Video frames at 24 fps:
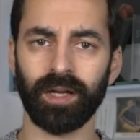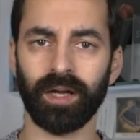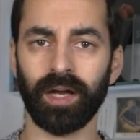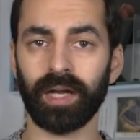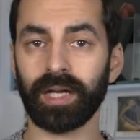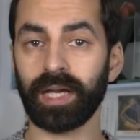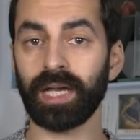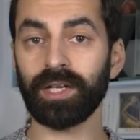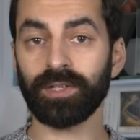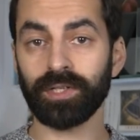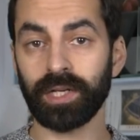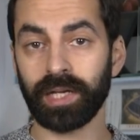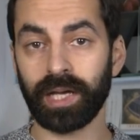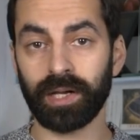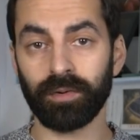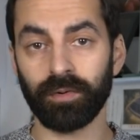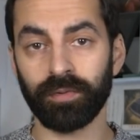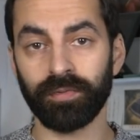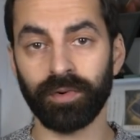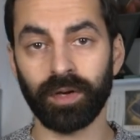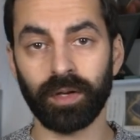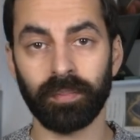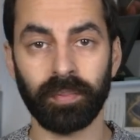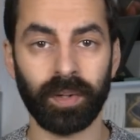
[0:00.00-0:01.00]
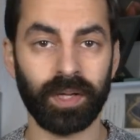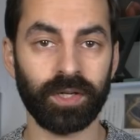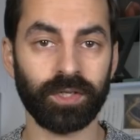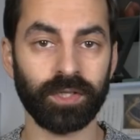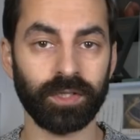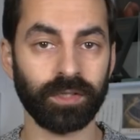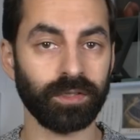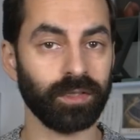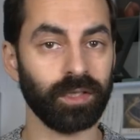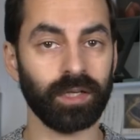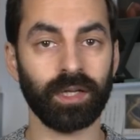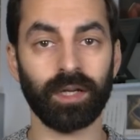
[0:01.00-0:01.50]
I occasionally get referred
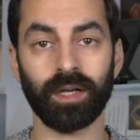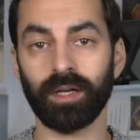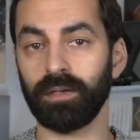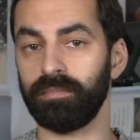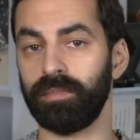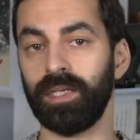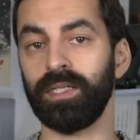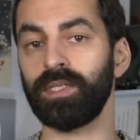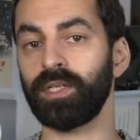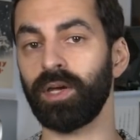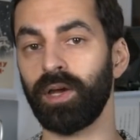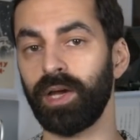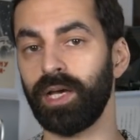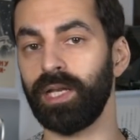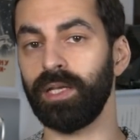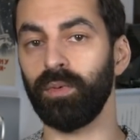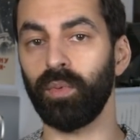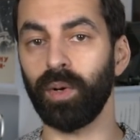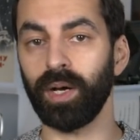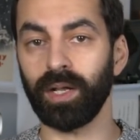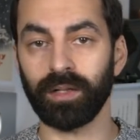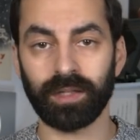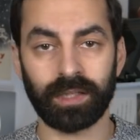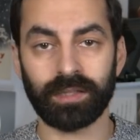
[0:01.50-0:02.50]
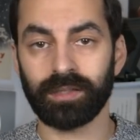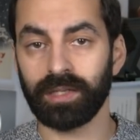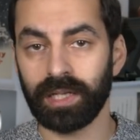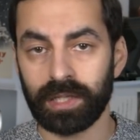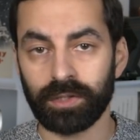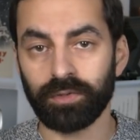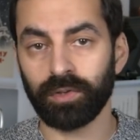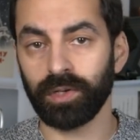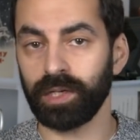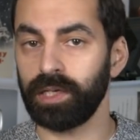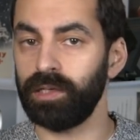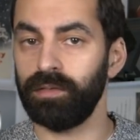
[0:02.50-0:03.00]
patients that are entirely well. There's
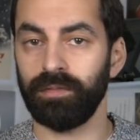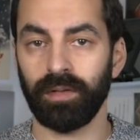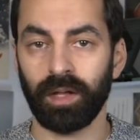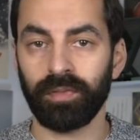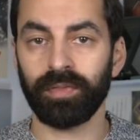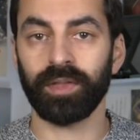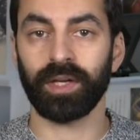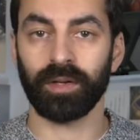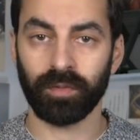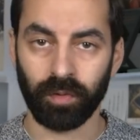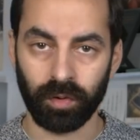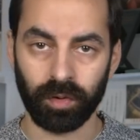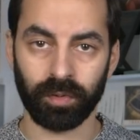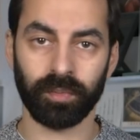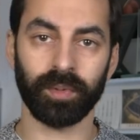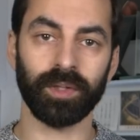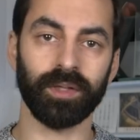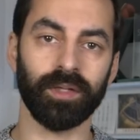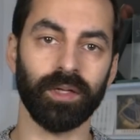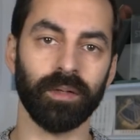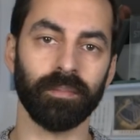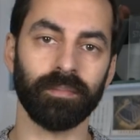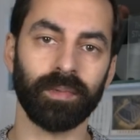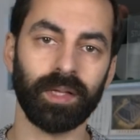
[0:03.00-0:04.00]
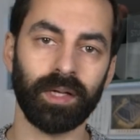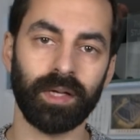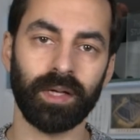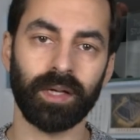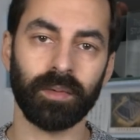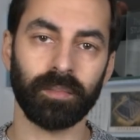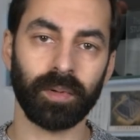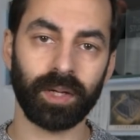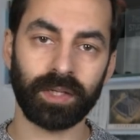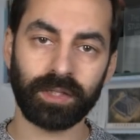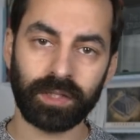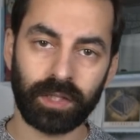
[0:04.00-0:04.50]
literally nothing wrong with them.
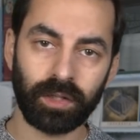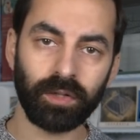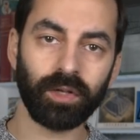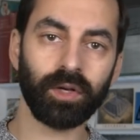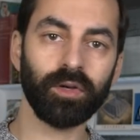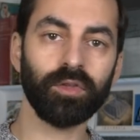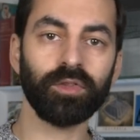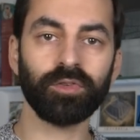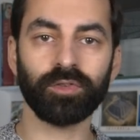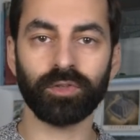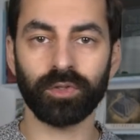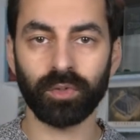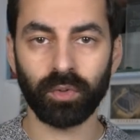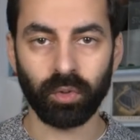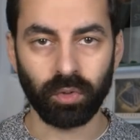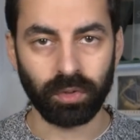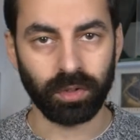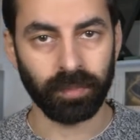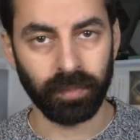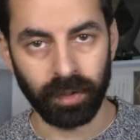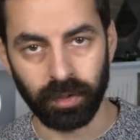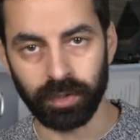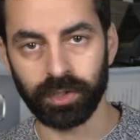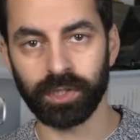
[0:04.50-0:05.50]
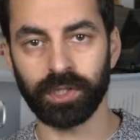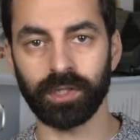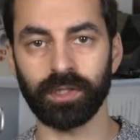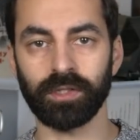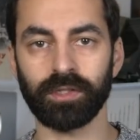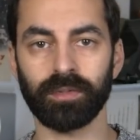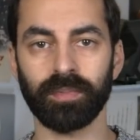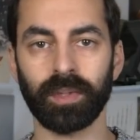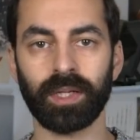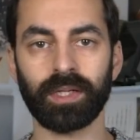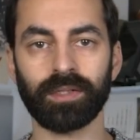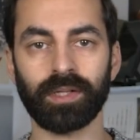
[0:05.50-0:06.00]
But I still go through all the
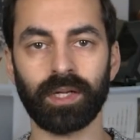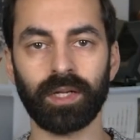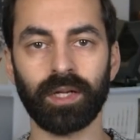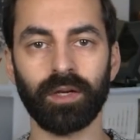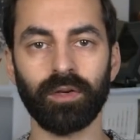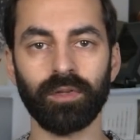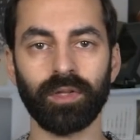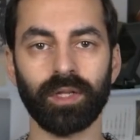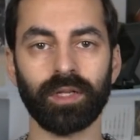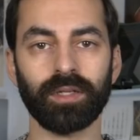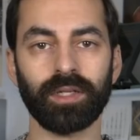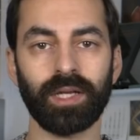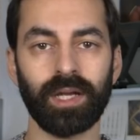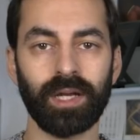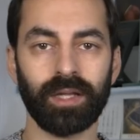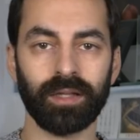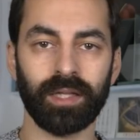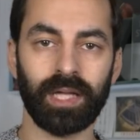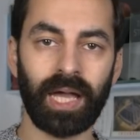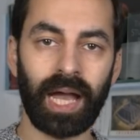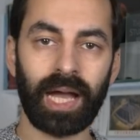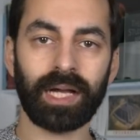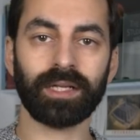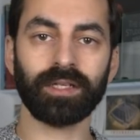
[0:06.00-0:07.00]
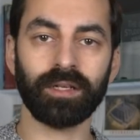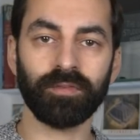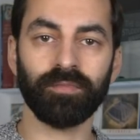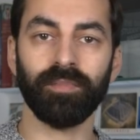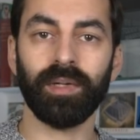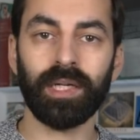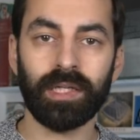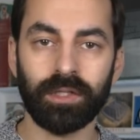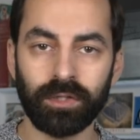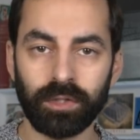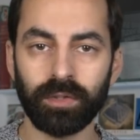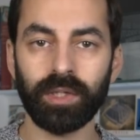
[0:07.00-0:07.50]
motions because I know that the act of
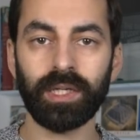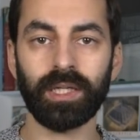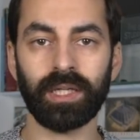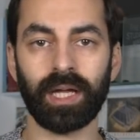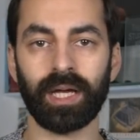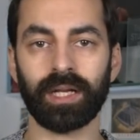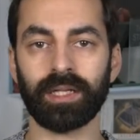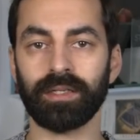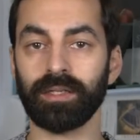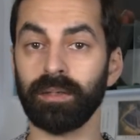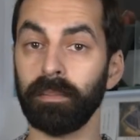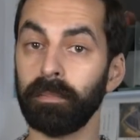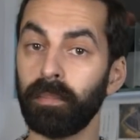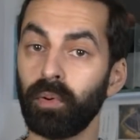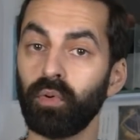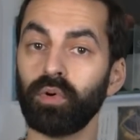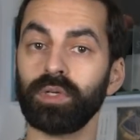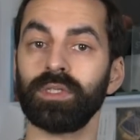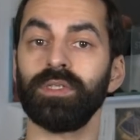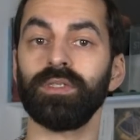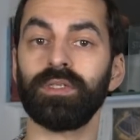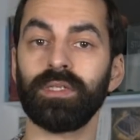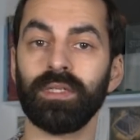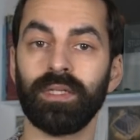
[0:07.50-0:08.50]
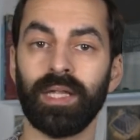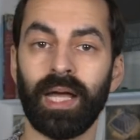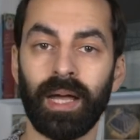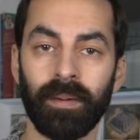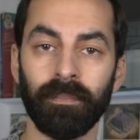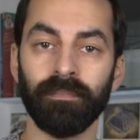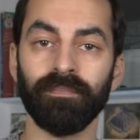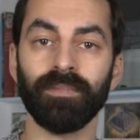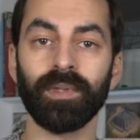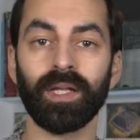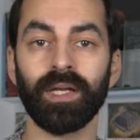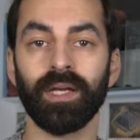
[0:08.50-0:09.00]
me doing that is important to
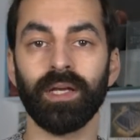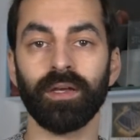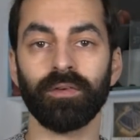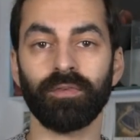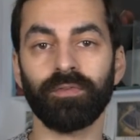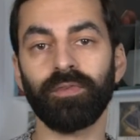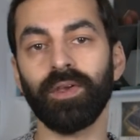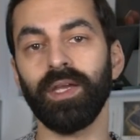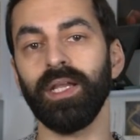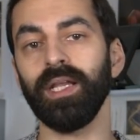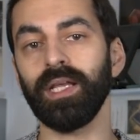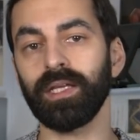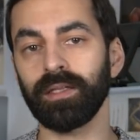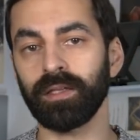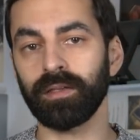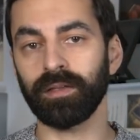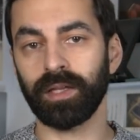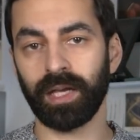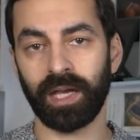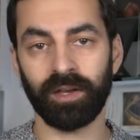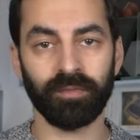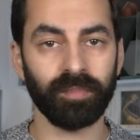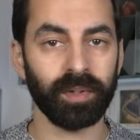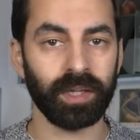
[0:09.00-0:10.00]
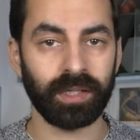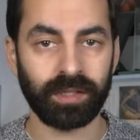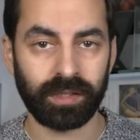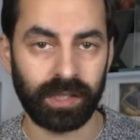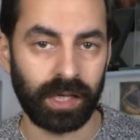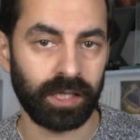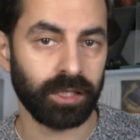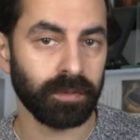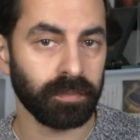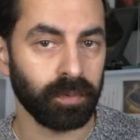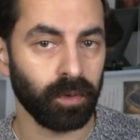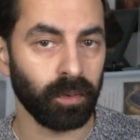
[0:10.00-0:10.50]
them, feeling that they have been
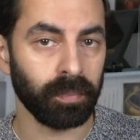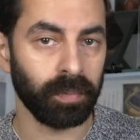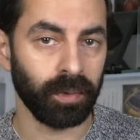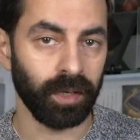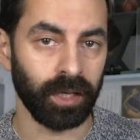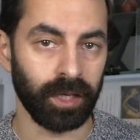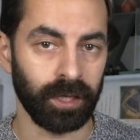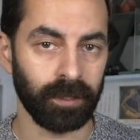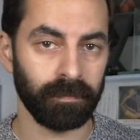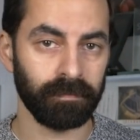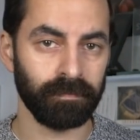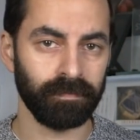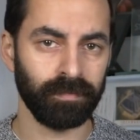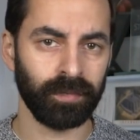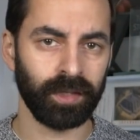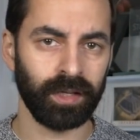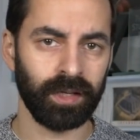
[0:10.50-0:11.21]
assessed properly.